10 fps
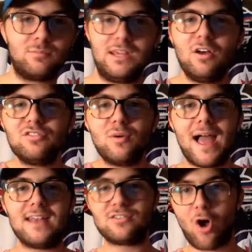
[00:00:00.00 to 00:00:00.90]
He also
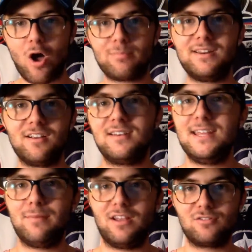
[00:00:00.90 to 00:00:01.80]
had top tier
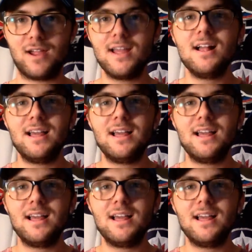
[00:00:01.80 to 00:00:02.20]
teammates, right?